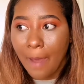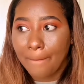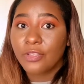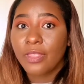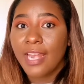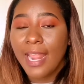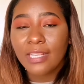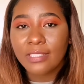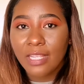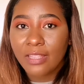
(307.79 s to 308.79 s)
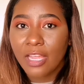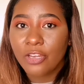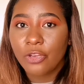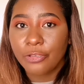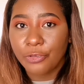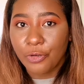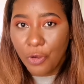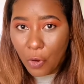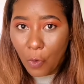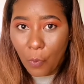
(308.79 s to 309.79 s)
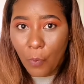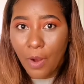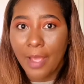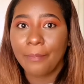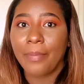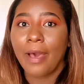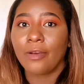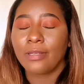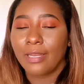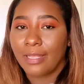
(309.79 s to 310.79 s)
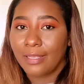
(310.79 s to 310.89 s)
So the next thing that you should know about